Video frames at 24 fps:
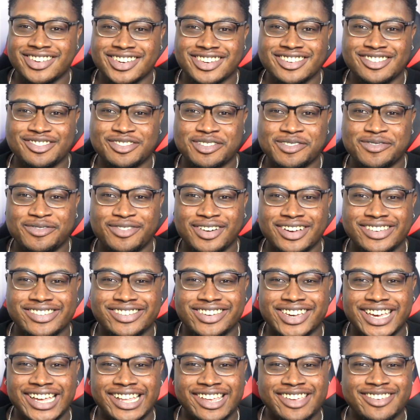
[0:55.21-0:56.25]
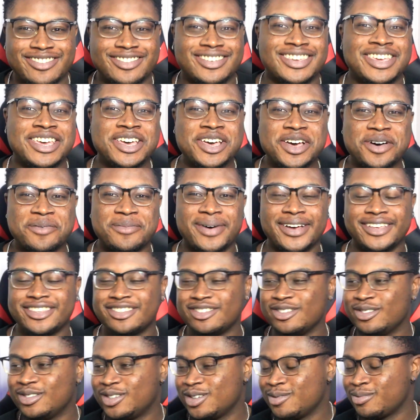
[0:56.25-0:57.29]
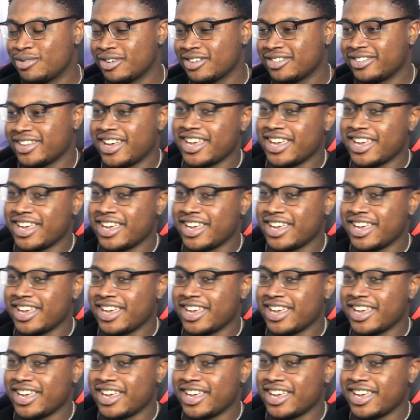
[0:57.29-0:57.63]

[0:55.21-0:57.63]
I can do a fun challenge amongst YouTubers,